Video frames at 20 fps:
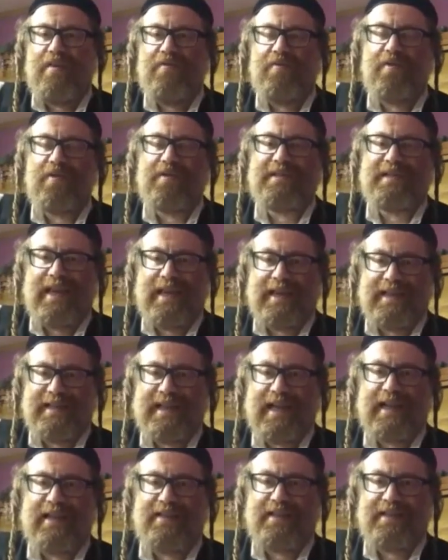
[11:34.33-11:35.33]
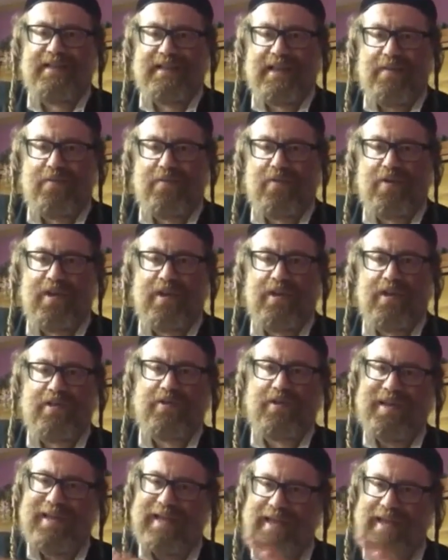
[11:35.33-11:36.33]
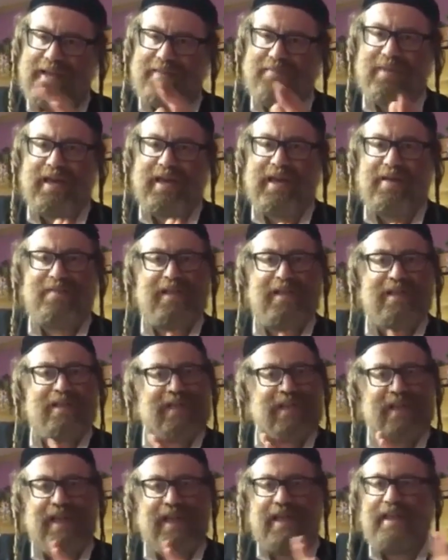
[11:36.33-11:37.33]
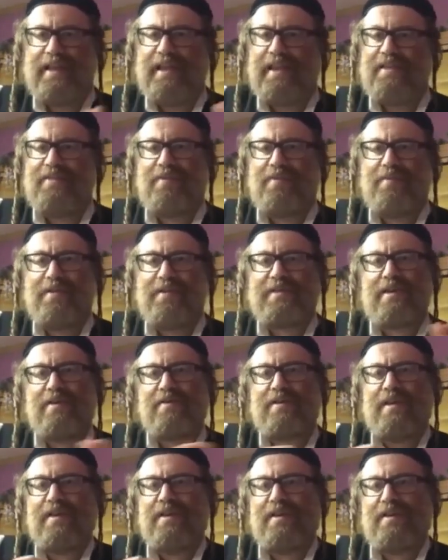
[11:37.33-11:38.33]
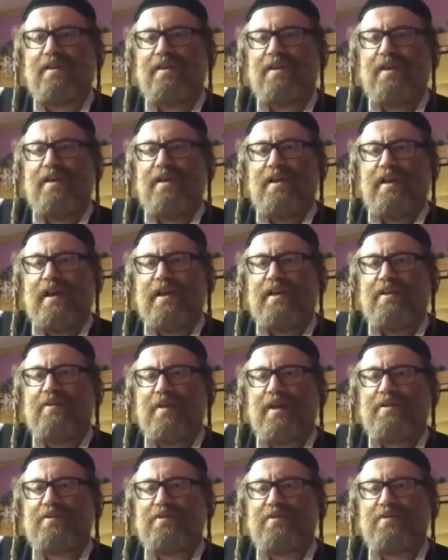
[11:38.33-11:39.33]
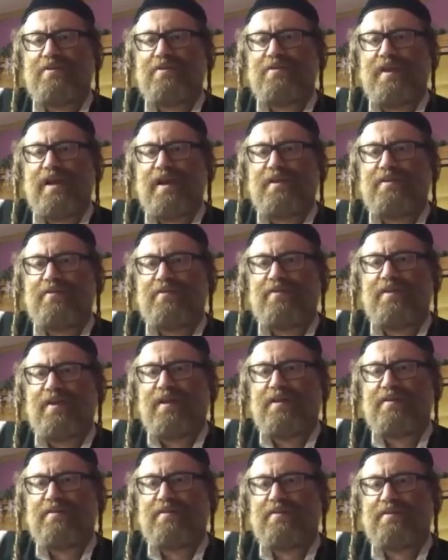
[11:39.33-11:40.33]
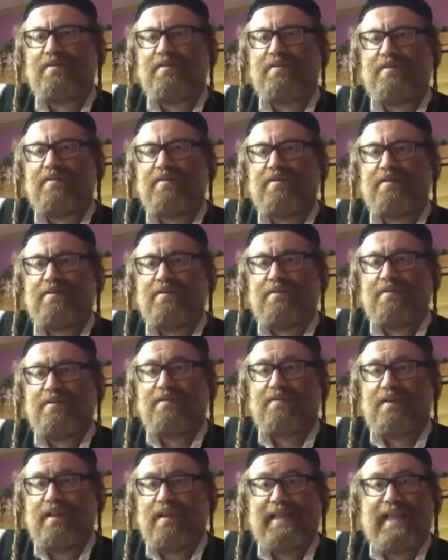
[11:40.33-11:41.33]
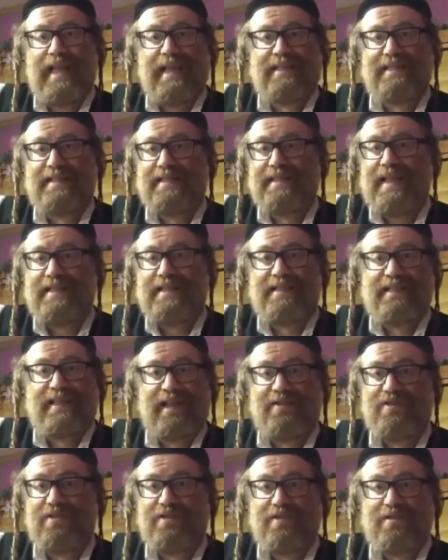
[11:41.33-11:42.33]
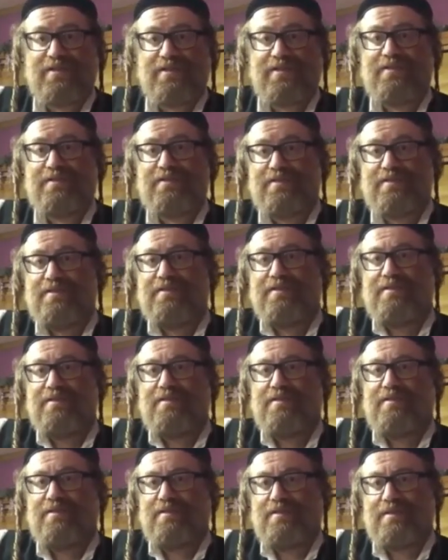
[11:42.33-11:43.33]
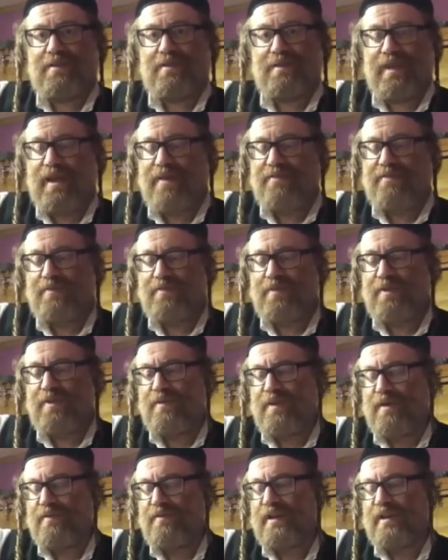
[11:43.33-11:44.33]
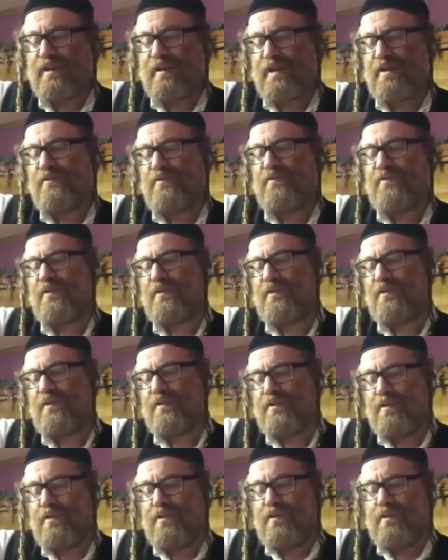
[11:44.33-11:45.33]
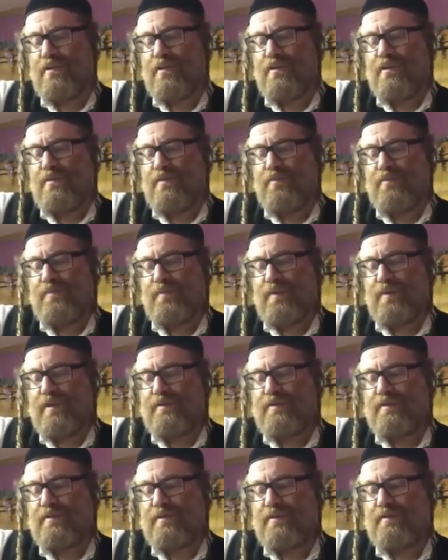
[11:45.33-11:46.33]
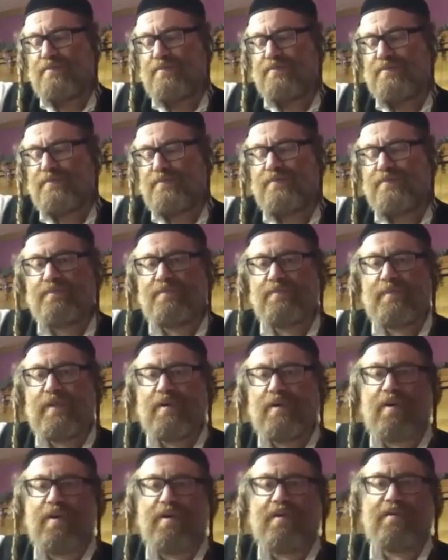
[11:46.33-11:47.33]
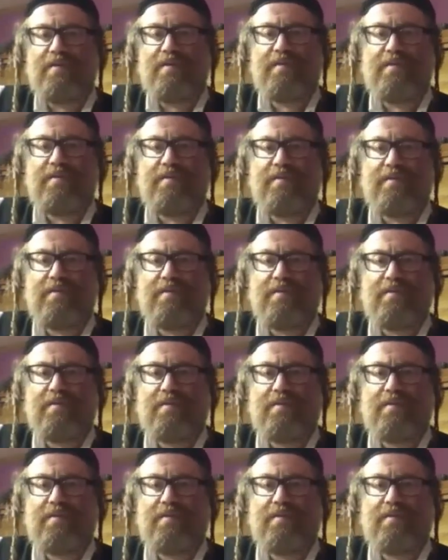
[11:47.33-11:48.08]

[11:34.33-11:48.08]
if you say exactly the same wording, so he can become Nazir and, and without any, any way to, to rectify it. So that's, that's dangerous. So we have to be very, very careful. But uh, yeah, okay. Yeah,